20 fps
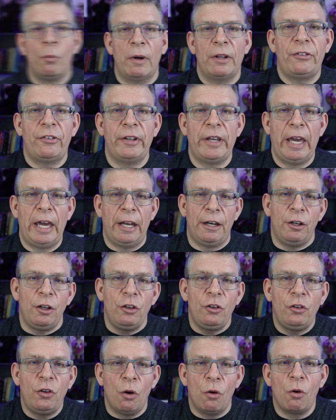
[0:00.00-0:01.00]
once again,
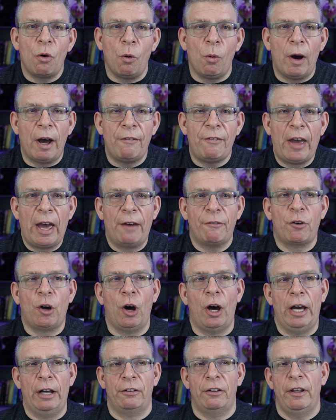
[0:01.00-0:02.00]
don't go off
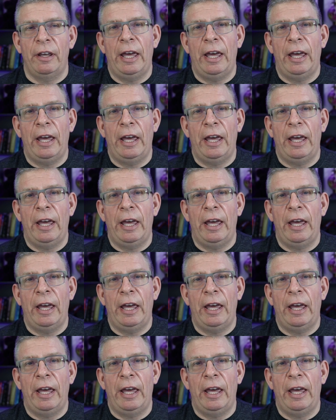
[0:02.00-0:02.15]
half-cocked.